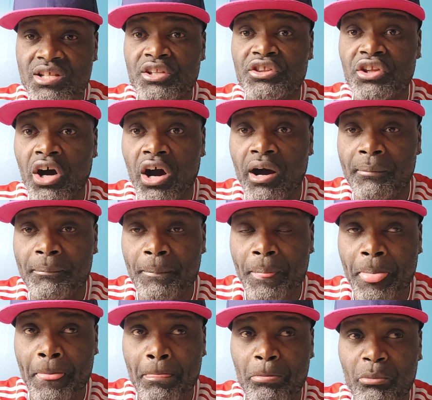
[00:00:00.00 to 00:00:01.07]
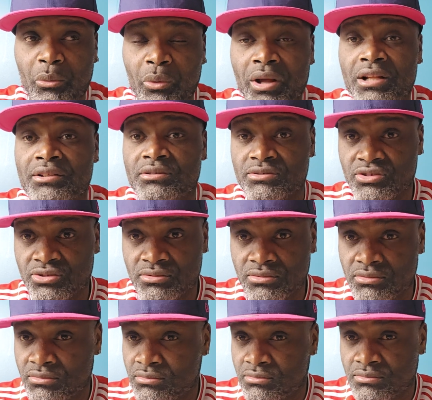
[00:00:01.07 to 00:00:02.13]
norm. Well,
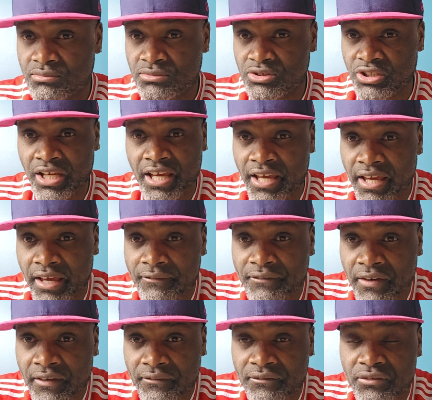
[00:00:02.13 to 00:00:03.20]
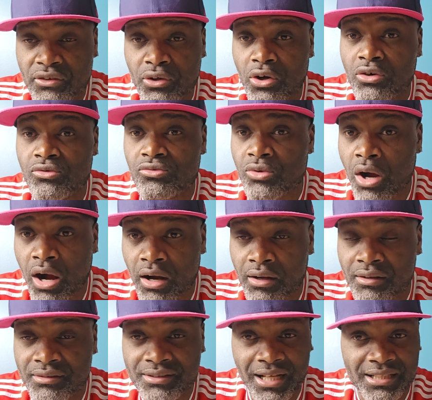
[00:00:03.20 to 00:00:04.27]
JFF, you're
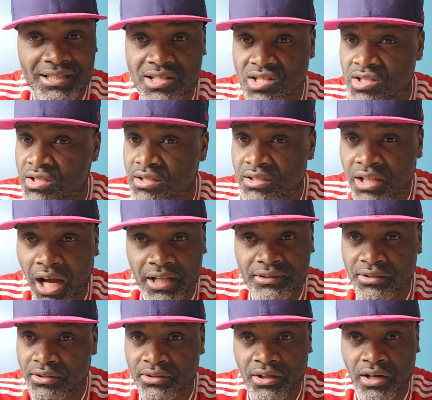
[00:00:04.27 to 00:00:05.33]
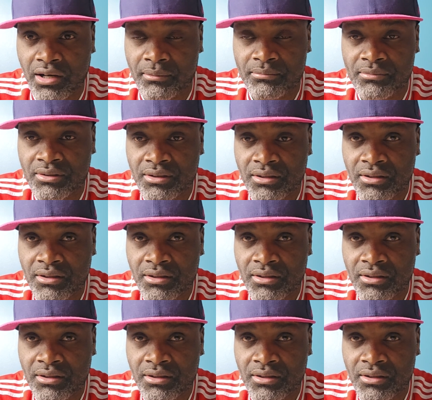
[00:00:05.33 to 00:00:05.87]
wrong. That is not the norm.